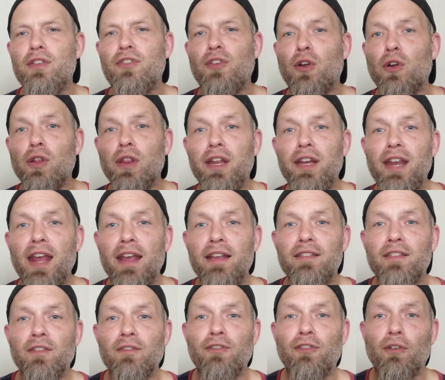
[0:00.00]
his early
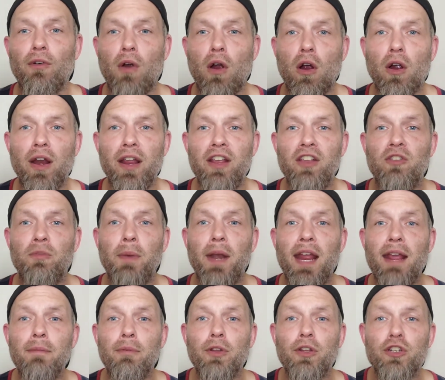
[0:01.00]
days in Ferrari, he's
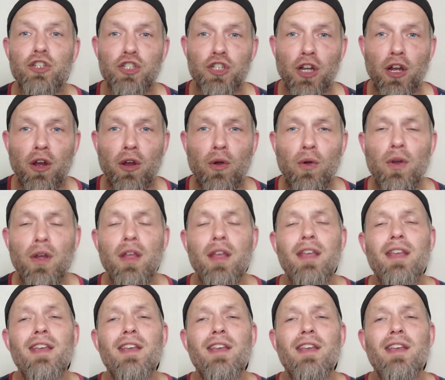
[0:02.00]
been able to show